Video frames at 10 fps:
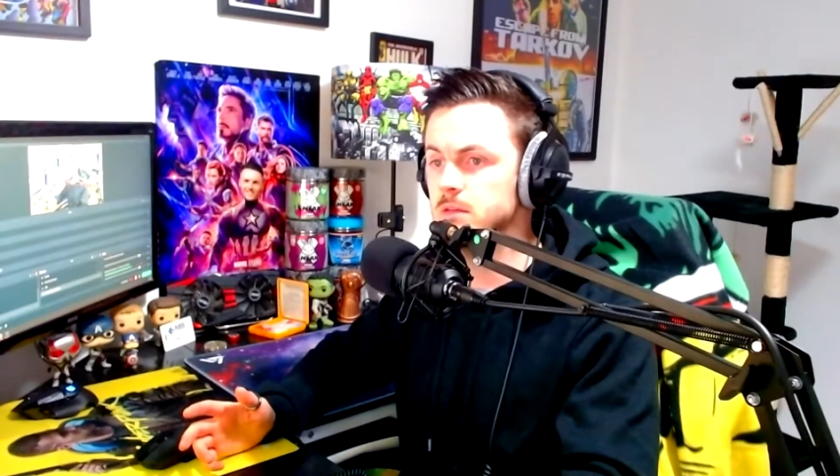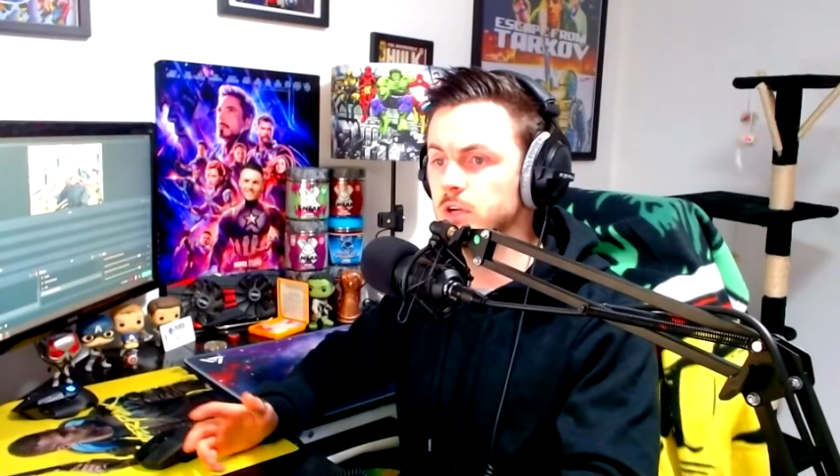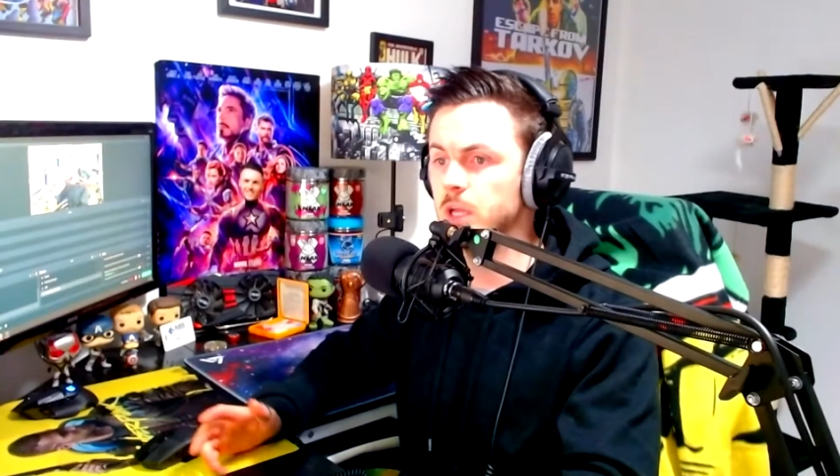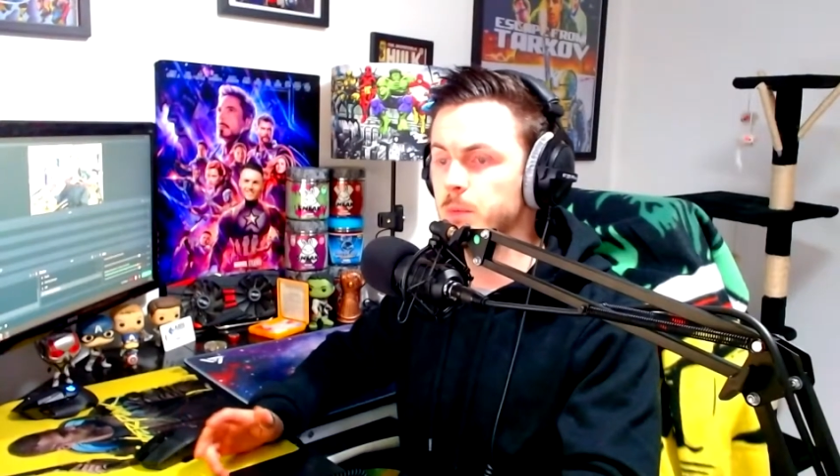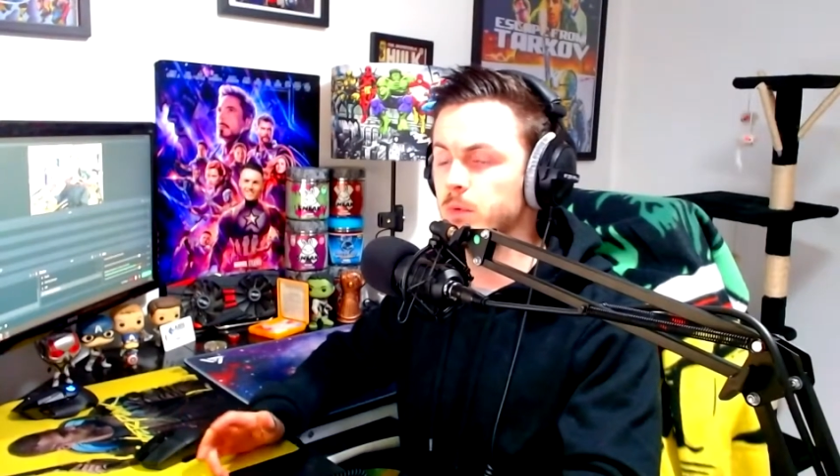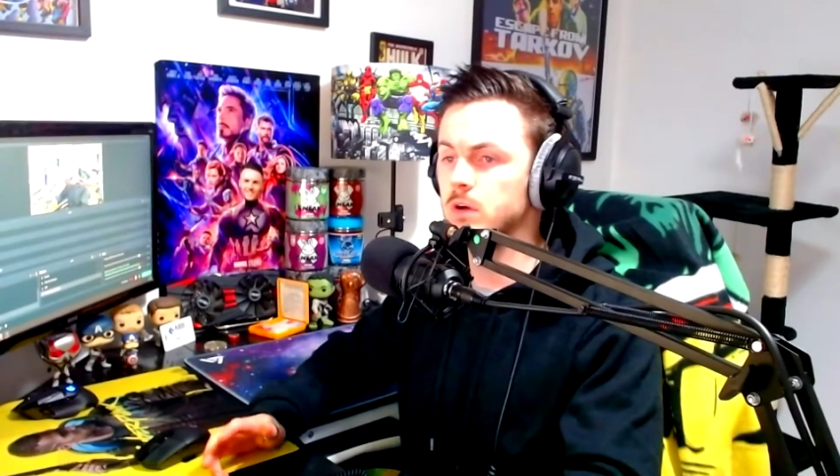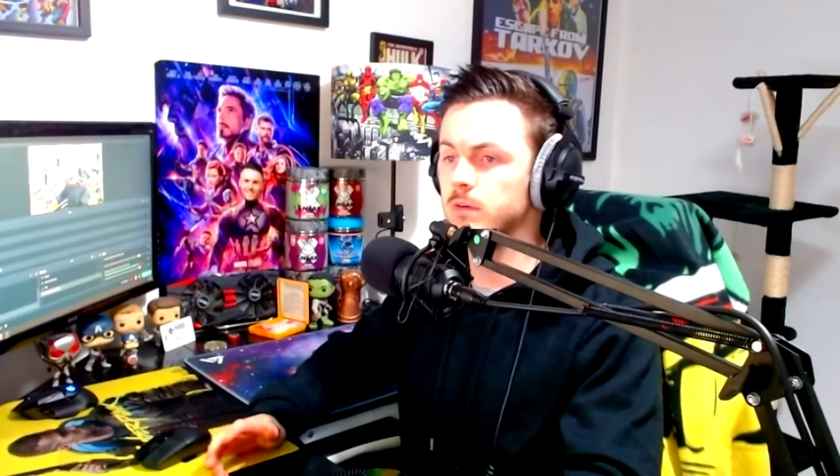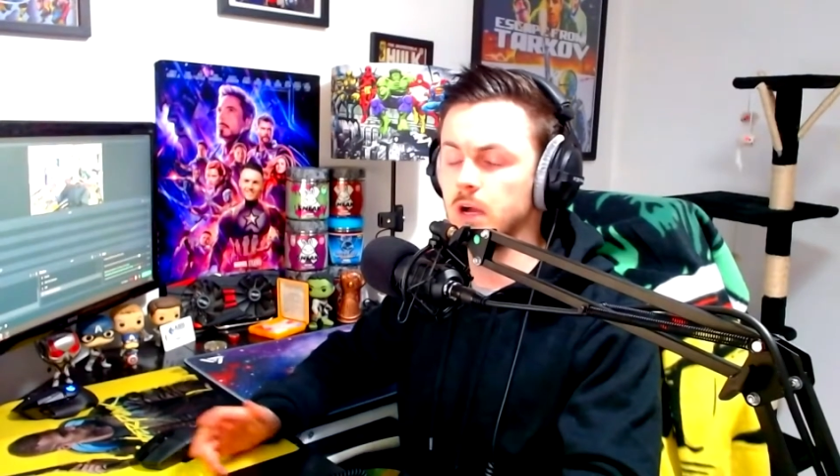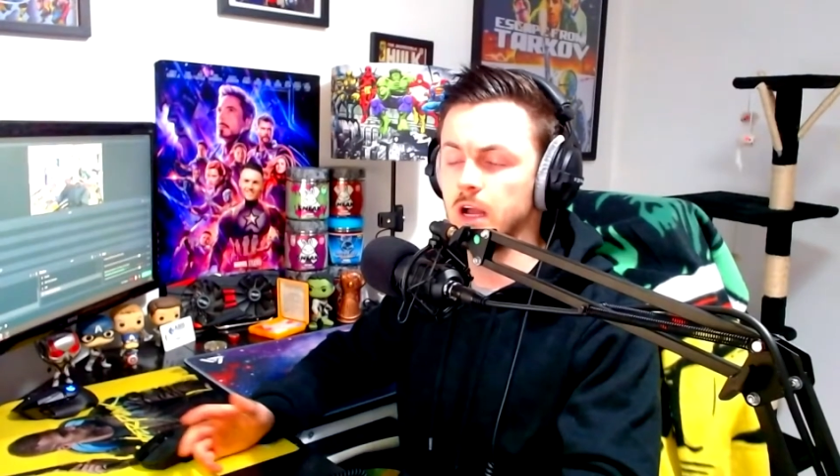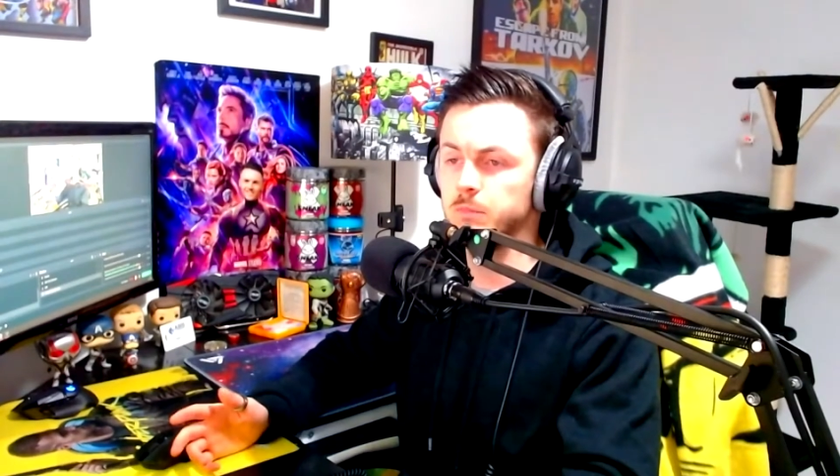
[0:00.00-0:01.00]
Don't get me wrong.
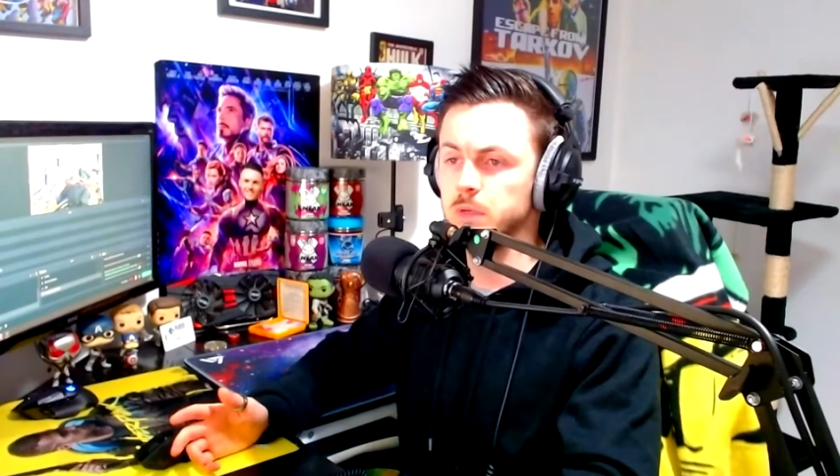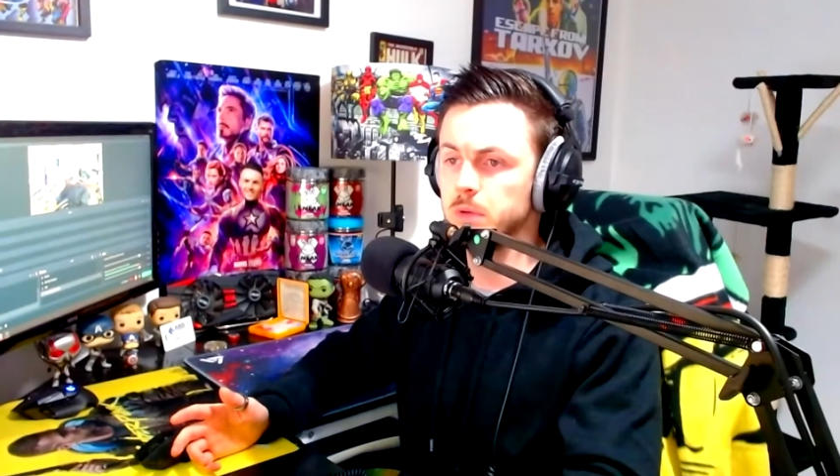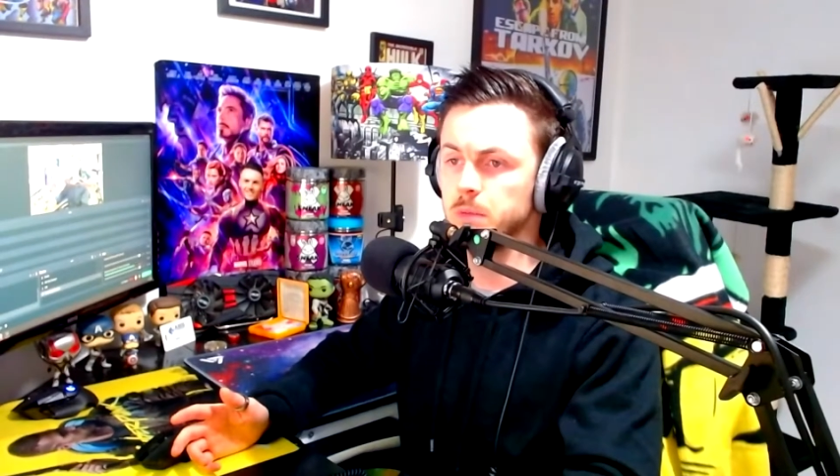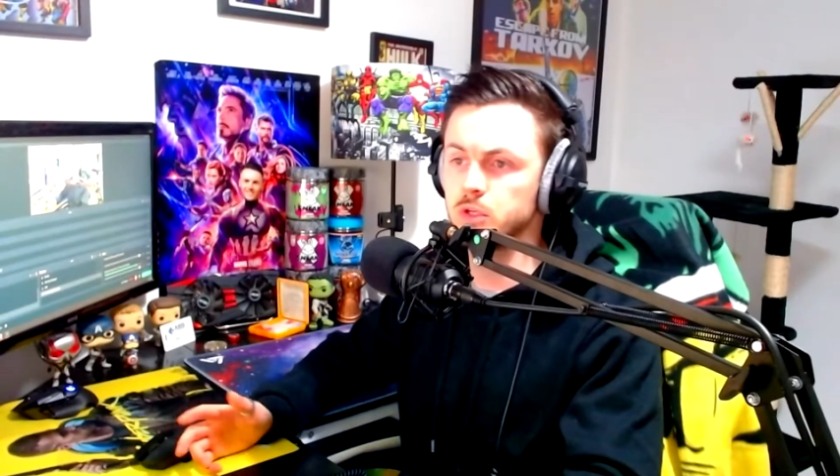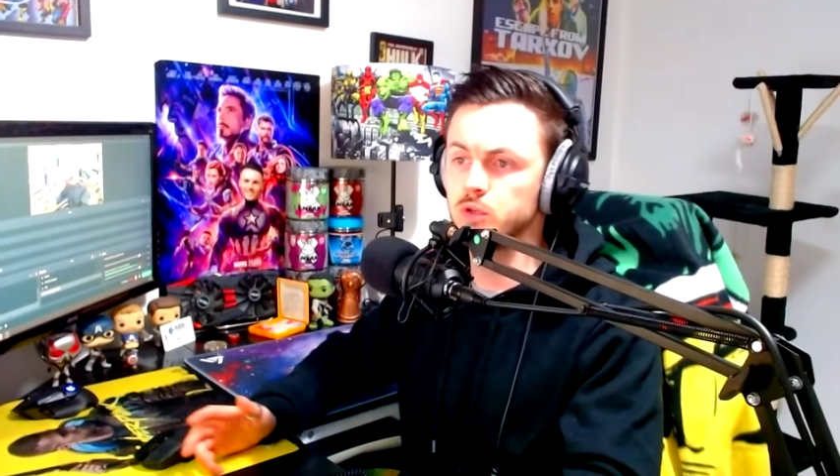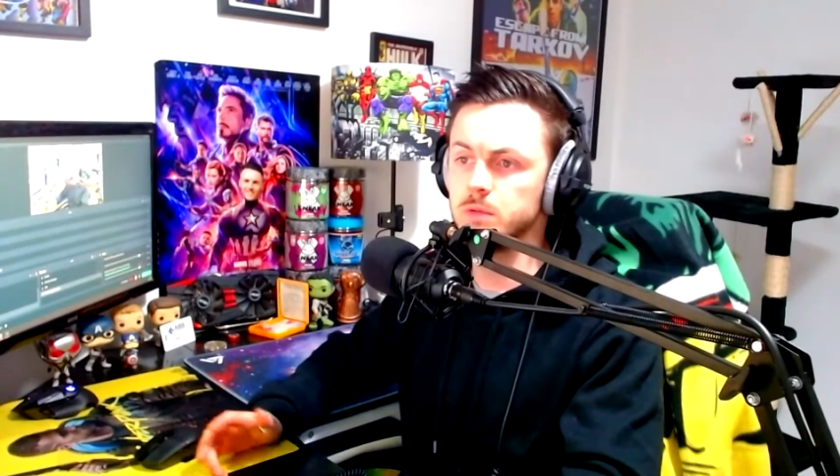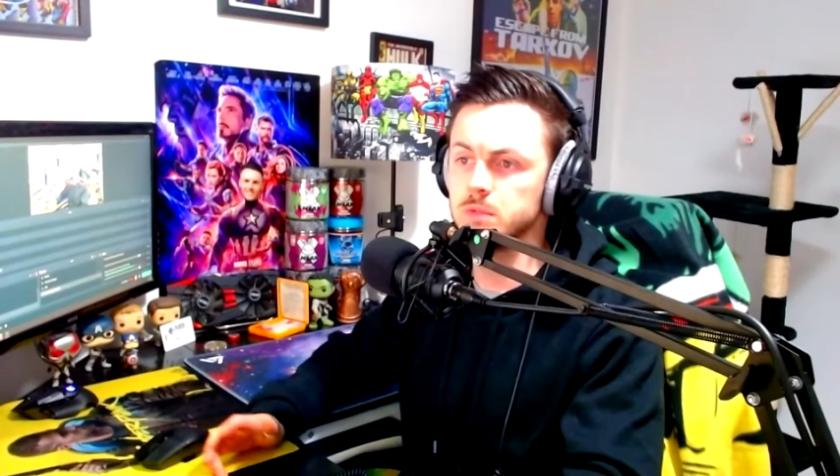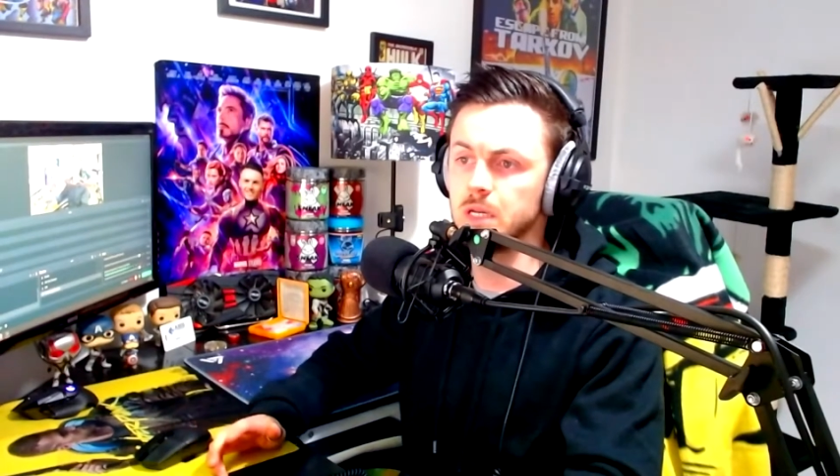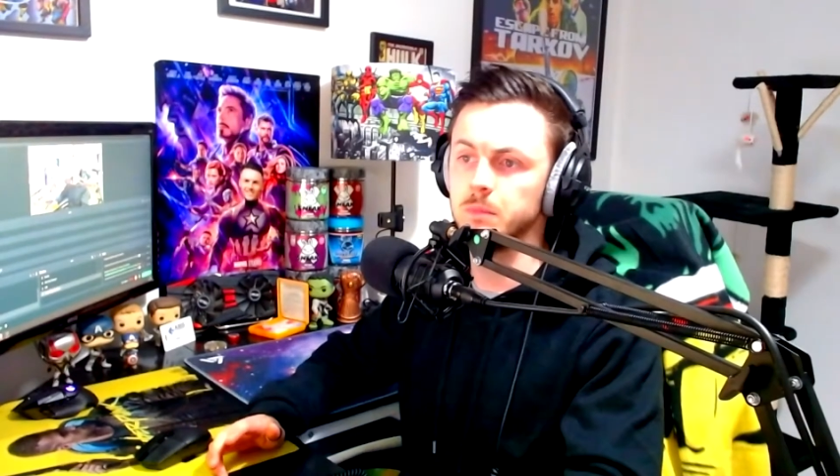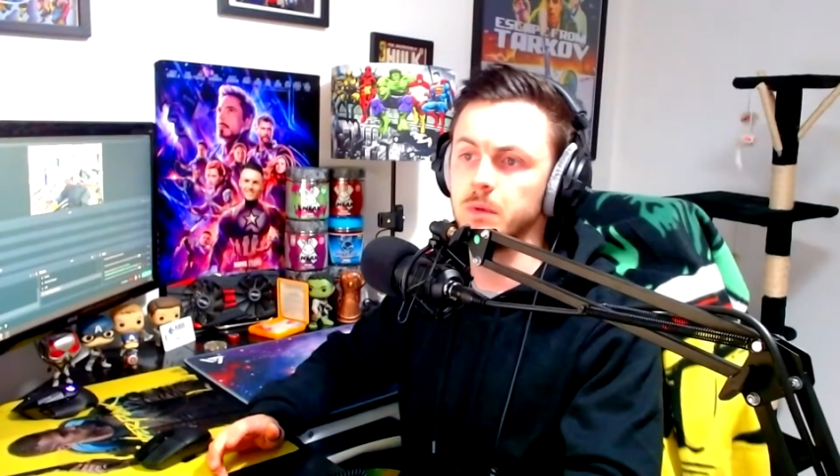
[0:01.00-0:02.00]
I have people in my streams
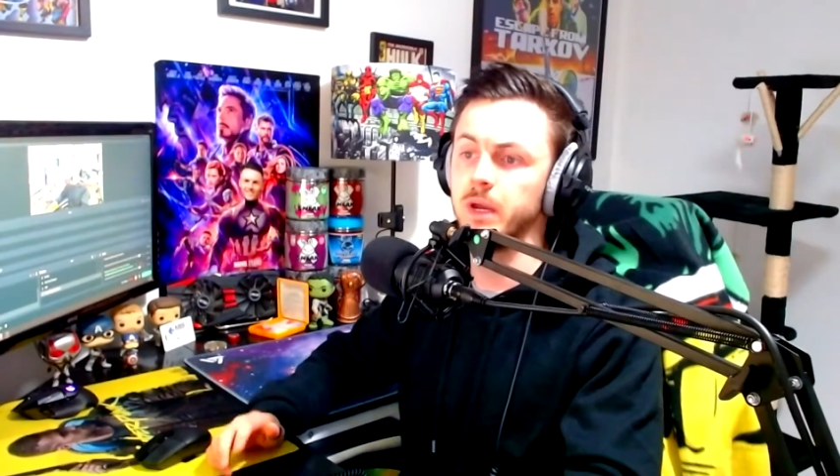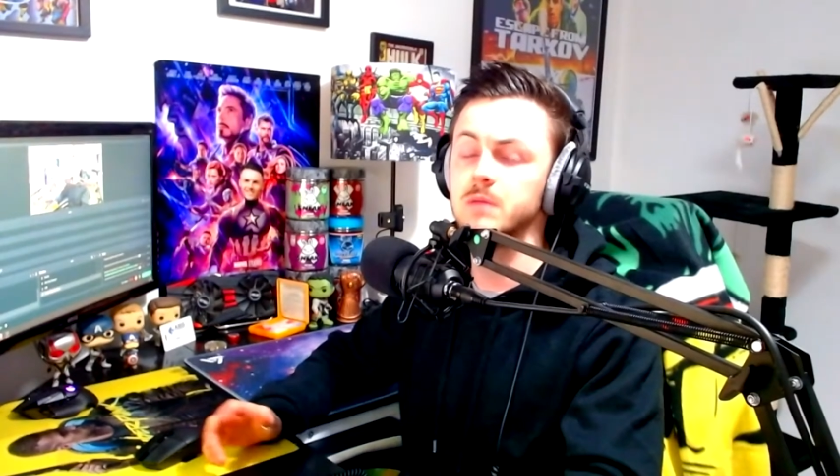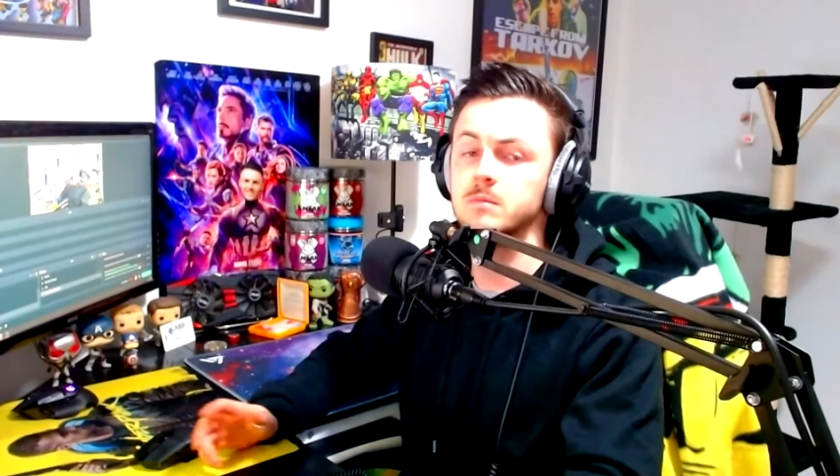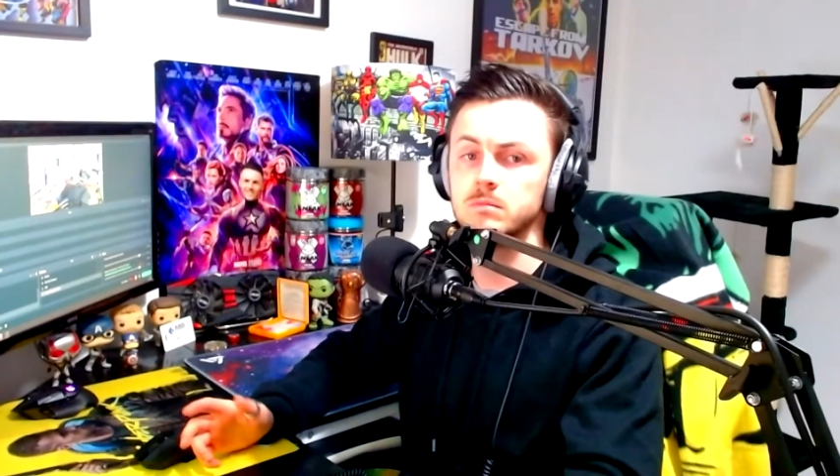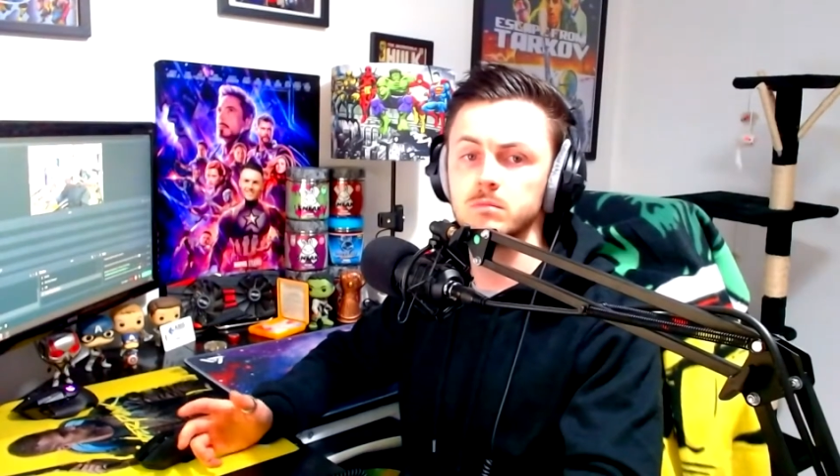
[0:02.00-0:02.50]
telling me my aim's